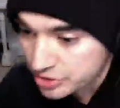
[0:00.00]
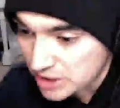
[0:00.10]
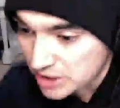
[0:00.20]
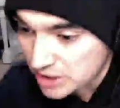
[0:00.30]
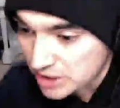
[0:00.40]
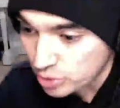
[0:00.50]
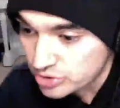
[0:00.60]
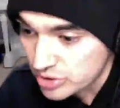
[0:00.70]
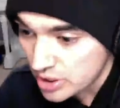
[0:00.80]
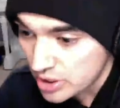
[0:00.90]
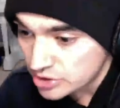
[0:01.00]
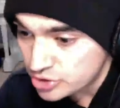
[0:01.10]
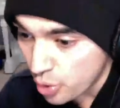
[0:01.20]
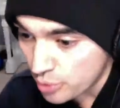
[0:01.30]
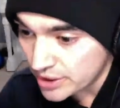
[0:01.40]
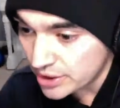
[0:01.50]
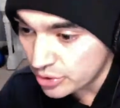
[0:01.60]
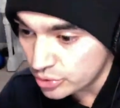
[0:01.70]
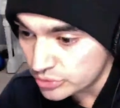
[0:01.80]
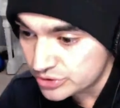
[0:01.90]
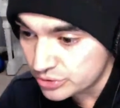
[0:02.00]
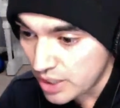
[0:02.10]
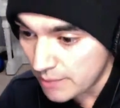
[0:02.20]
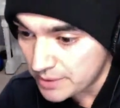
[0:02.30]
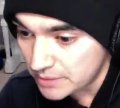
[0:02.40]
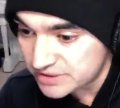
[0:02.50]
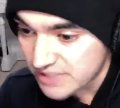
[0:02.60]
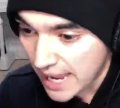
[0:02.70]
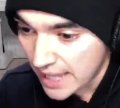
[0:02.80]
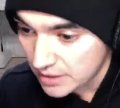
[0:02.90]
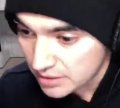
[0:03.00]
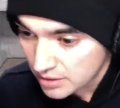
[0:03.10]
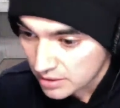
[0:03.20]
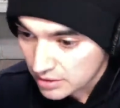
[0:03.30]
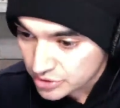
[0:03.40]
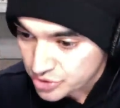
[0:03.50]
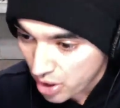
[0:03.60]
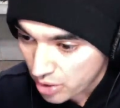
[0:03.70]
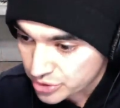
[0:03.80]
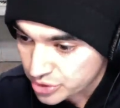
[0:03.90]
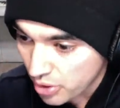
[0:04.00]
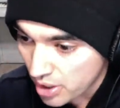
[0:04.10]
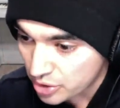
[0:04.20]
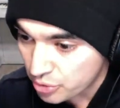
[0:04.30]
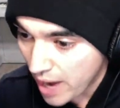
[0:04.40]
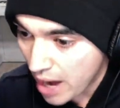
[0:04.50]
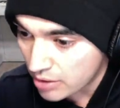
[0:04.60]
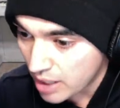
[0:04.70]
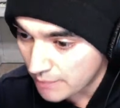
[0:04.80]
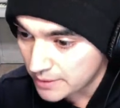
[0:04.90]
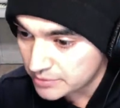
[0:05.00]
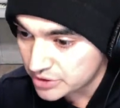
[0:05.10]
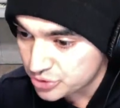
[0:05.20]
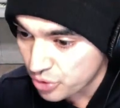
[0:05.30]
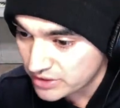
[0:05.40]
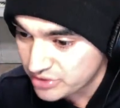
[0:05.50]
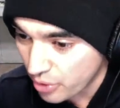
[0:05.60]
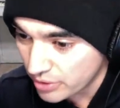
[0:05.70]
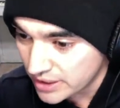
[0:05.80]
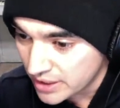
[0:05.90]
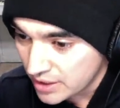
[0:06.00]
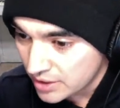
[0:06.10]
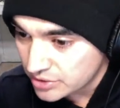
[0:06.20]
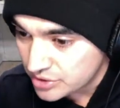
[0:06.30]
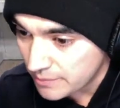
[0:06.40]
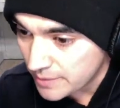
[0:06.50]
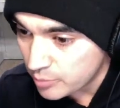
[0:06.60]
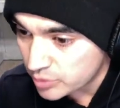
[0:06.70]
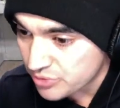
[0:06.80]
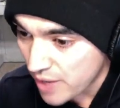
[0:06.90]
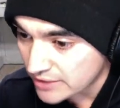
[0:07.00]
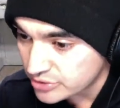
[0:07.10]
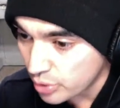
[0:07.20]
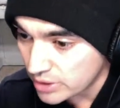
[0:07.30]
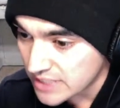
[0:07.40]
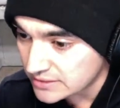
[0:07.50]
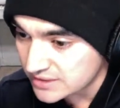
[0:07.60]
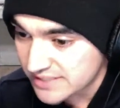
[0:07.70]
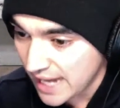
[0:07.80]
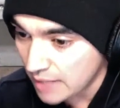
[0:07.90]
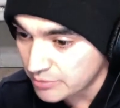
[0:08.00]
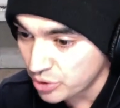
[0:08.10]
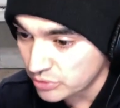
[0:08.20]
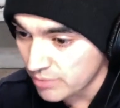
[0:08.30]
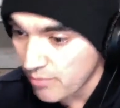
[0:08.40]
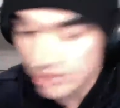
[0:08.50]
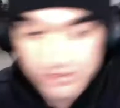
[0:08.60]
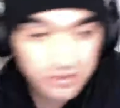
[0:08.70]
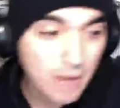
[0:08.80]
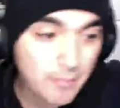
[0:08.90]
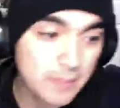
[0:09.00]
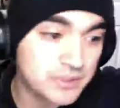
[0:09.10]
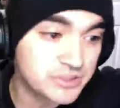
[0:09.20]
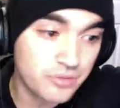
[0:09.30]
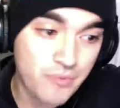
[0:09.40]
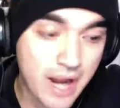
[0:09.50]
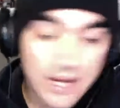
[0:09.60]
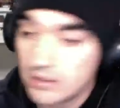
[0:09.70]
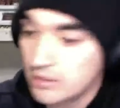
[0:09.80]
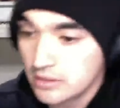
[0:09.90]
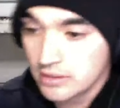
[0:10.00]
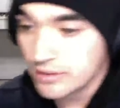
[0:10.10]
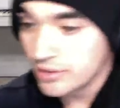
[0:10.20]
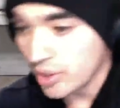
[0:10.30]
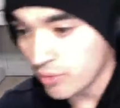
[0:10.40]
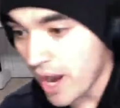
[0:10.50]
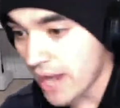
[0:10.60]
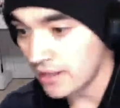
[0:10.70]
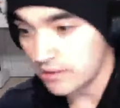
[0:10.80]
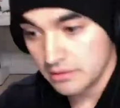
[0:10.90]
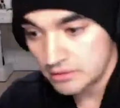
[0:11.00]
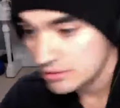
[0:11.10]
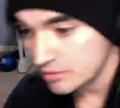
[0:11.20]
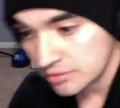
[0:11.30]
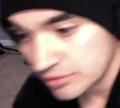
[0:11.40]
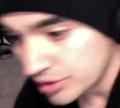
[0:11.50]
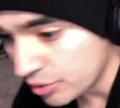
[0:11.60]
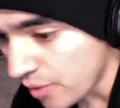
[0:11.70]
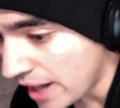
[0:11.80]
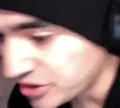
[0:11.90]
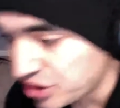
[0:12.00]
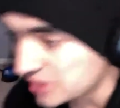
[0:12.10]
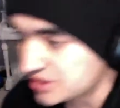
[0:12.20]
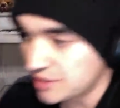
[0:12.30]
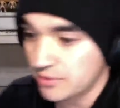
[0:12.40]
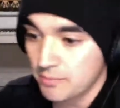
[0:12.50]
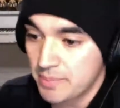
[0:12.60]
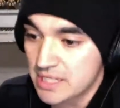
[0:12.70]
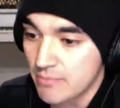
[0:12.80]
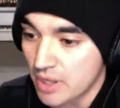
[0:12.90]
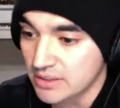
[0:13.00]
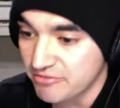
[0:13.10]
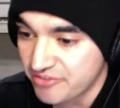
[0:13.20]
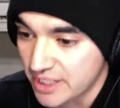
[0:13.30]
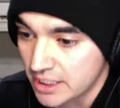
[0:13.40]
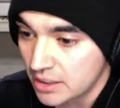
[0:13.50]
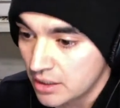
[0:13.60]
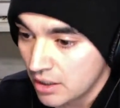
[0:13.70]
Justin showed Tony lose to Khabib Stan. Charles show on ground, Khabib destroyed Tony. Khabib was right. Tony not the same. Shows the monster Khabib is. You're right. You're right. You're right. Justin beat him on the feet.